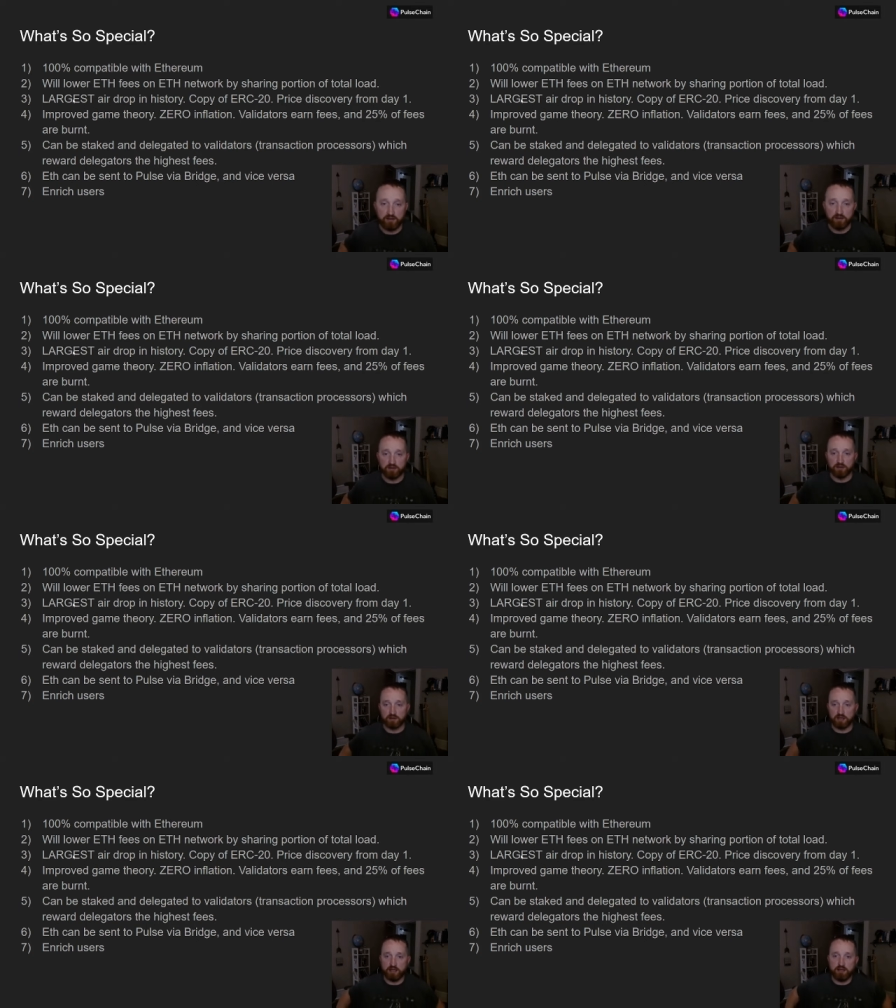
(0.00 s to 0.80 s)

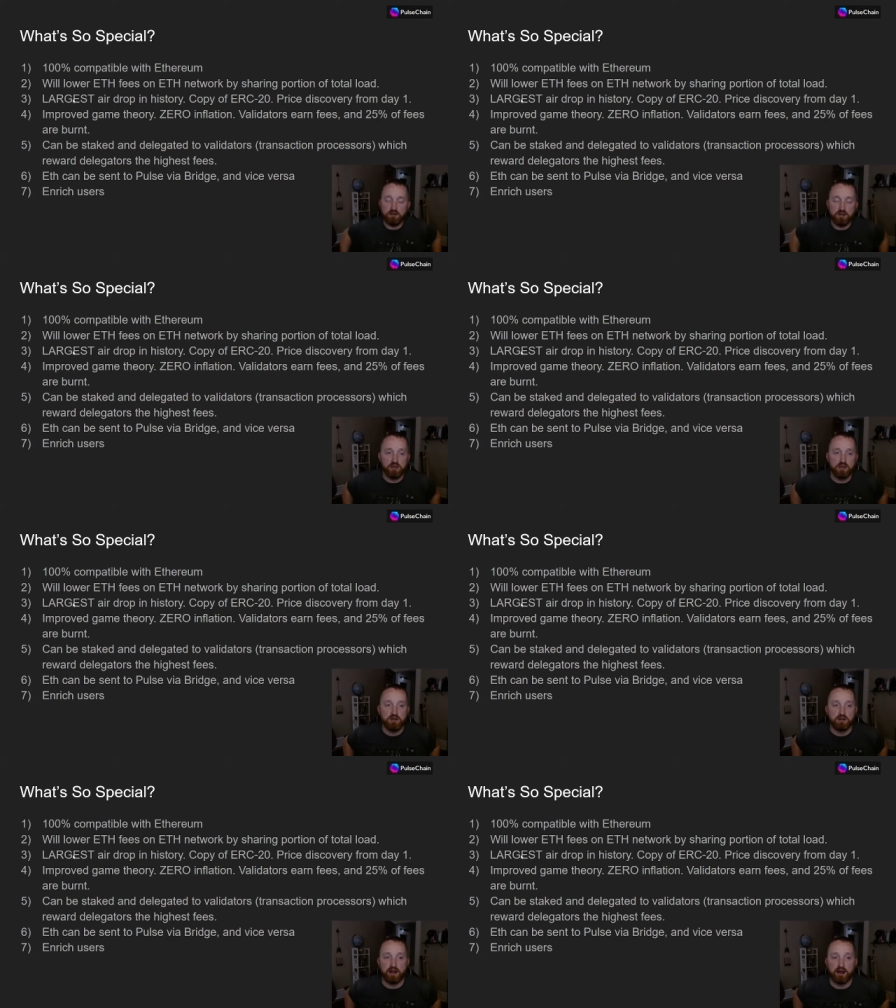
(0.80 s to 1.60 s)
Okay,
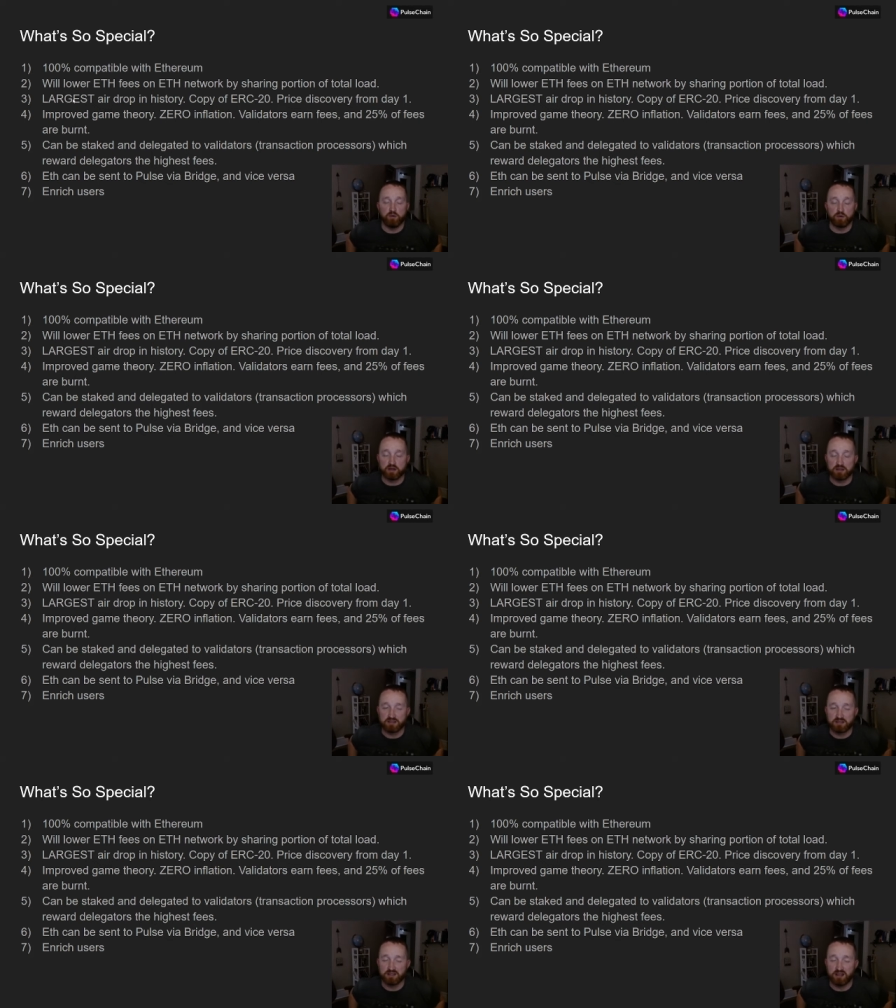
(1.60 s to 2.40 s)
now we're going to
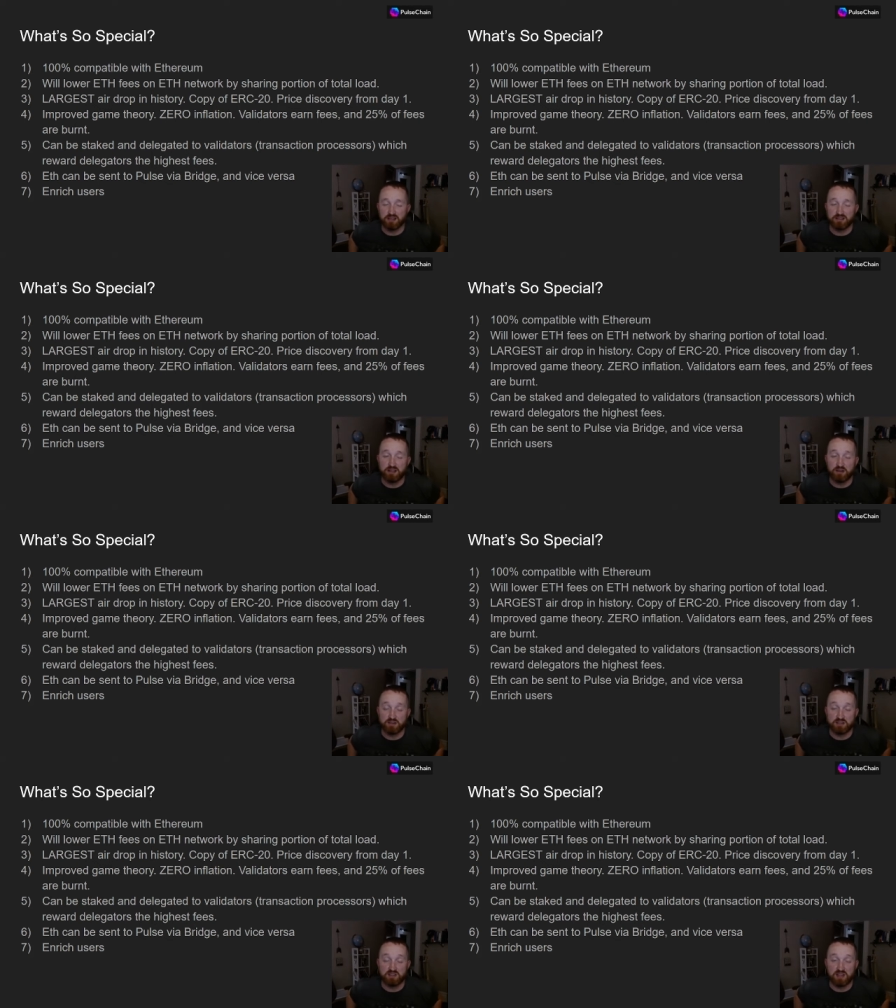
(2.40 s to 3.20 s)
discuss here in a
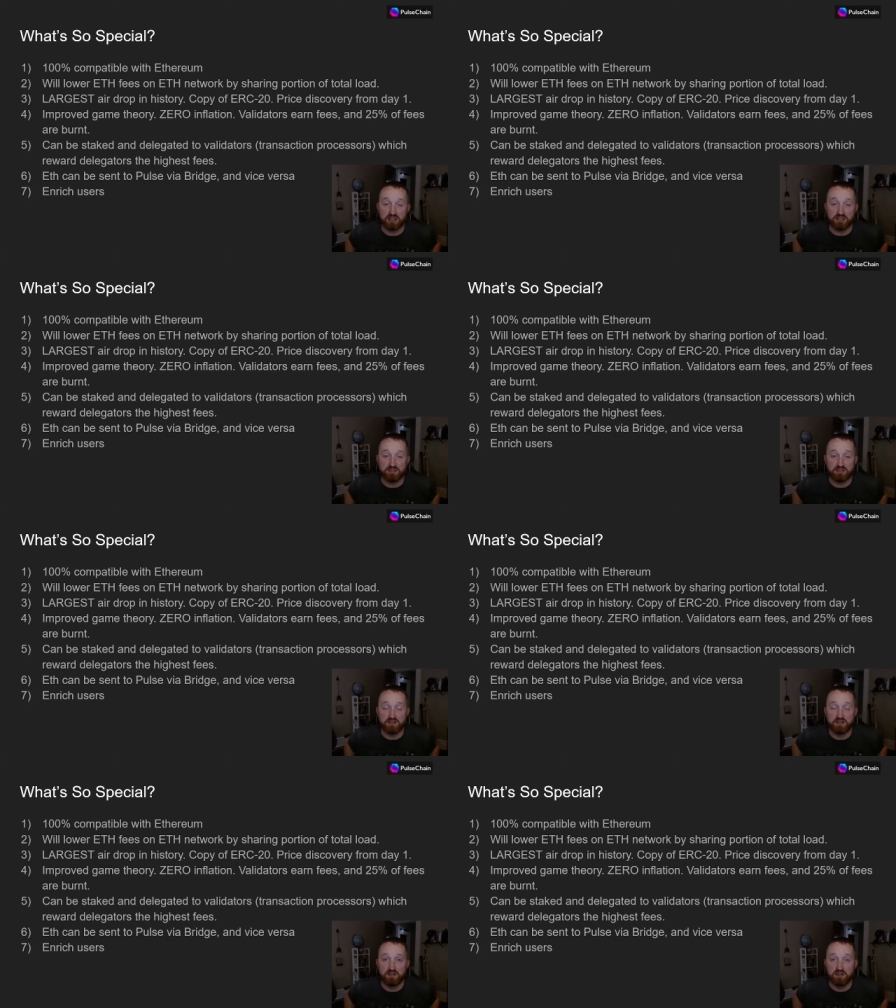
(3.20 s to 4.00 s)
second
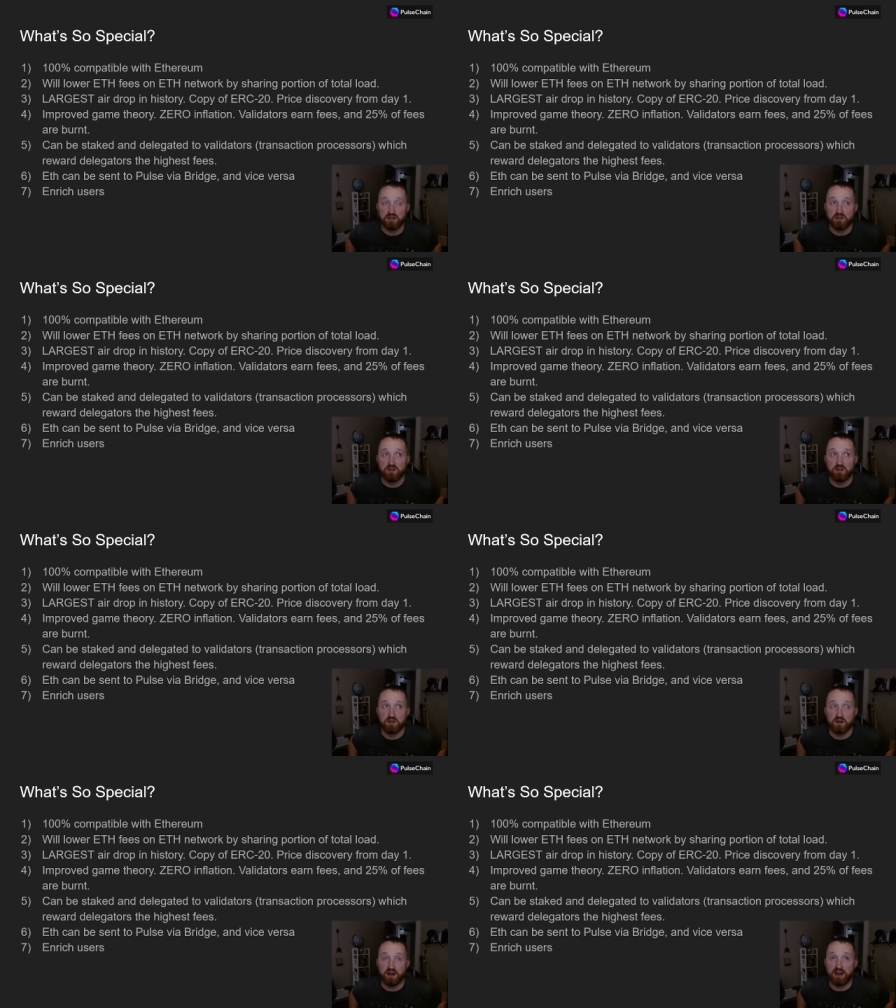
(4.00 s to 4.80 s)

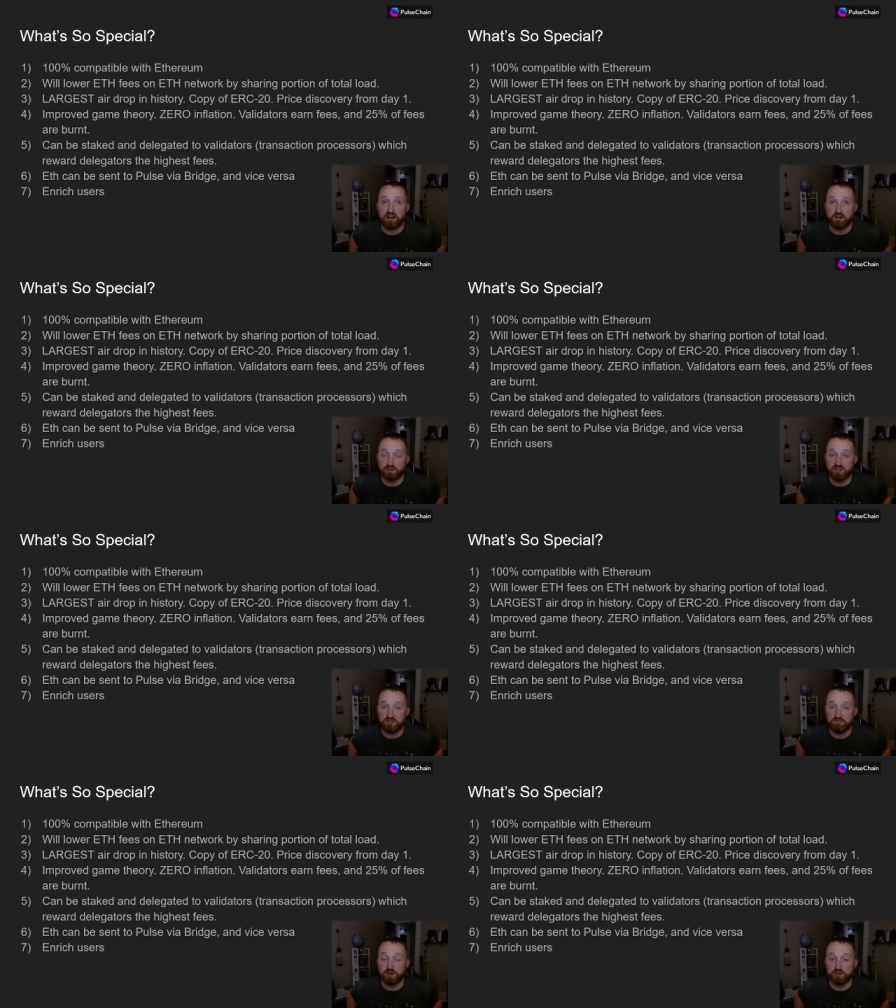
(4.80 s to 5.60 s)
how to
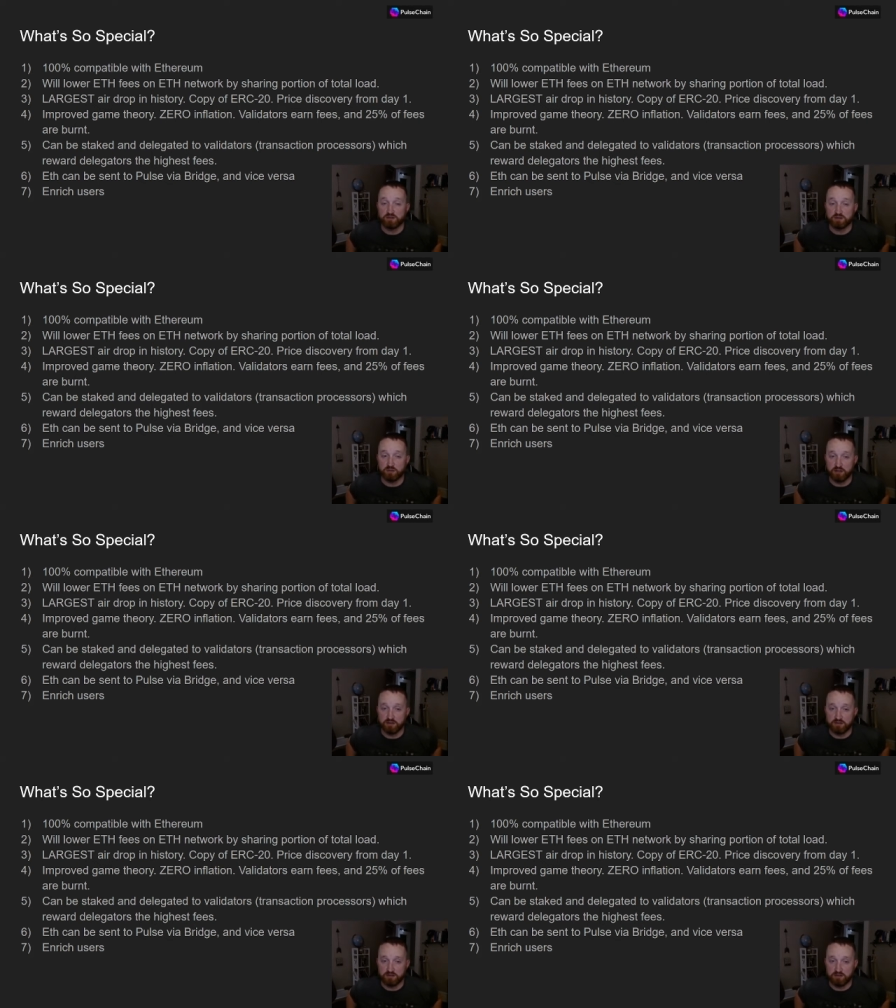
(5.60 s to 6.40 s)
receive Pulse coins.